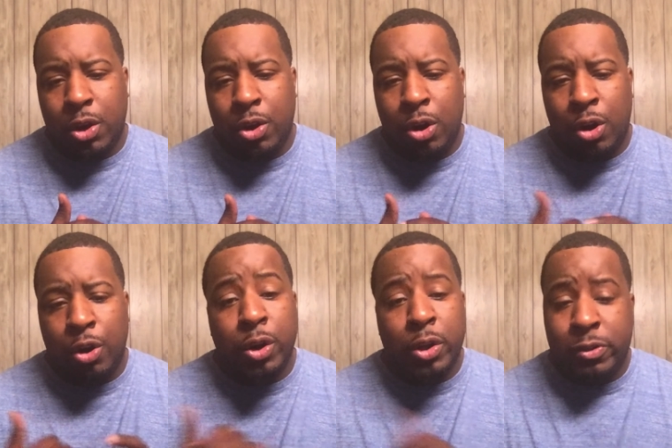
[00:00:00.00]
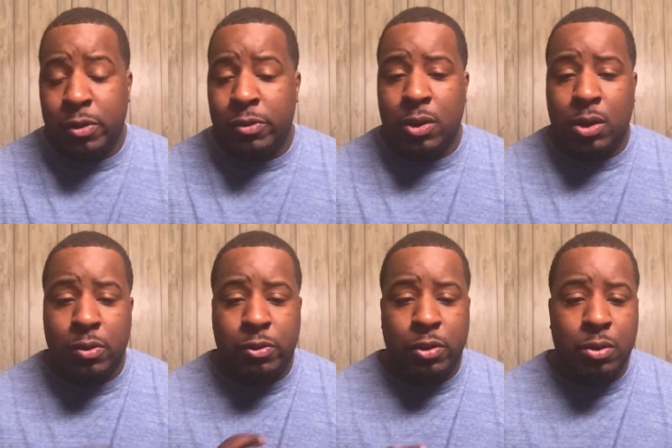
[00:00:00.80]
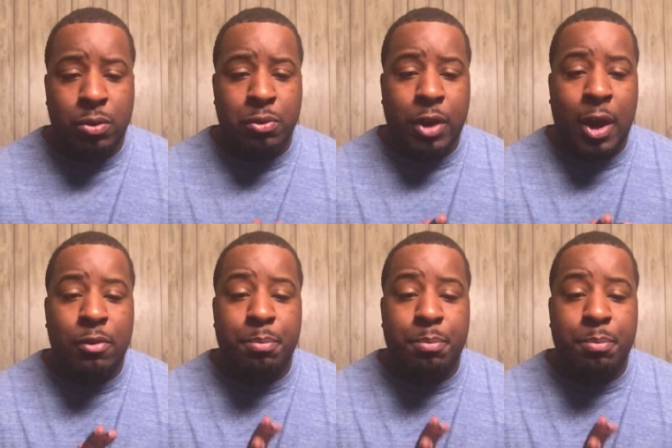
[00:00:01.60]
Uh, earnings season continues as